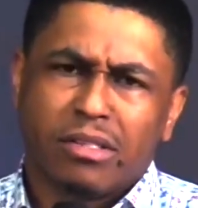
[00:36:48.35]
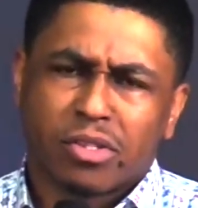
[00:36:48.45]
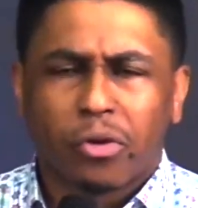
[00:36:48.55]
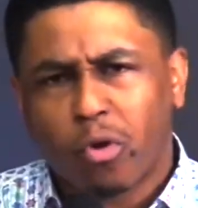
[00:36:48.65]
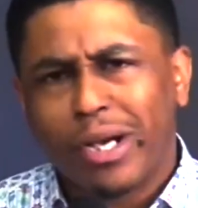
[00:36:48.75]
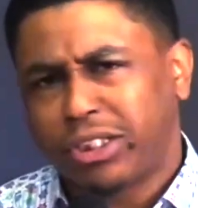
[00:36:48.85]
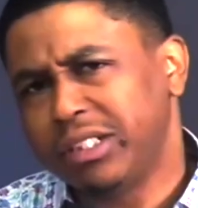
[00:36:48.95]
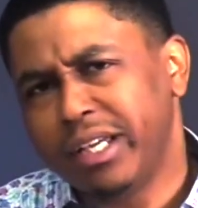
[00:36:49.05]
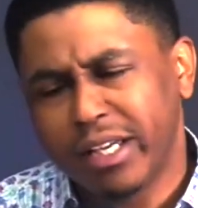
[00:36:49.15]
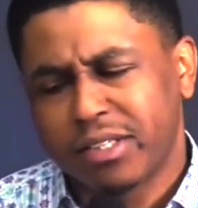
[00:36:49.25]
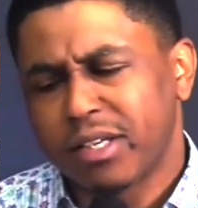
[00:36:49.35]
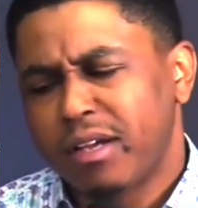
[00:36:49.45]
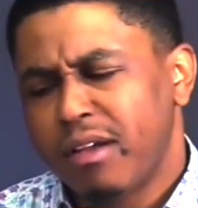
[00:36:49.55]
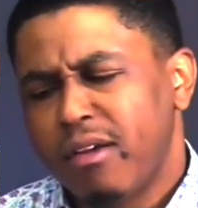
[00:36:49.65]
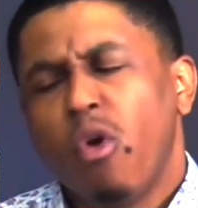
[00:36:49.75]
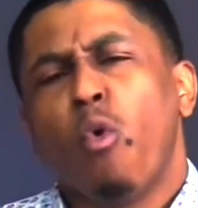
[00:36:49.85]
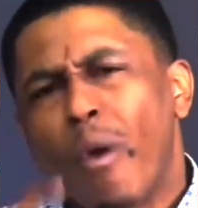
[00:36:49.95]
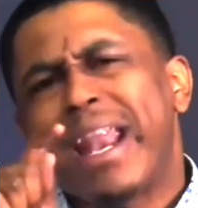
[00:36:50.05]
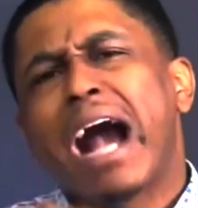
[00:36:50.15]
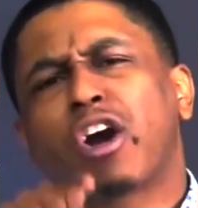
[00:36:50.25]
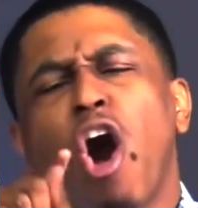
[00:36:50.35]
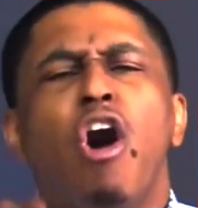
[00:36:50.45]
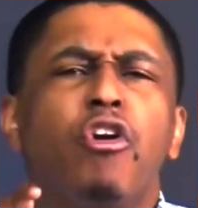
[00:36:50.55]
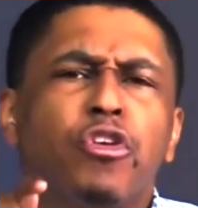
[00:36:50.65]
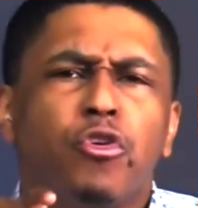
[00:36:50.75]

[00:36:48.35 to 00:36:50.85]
So the question is when I call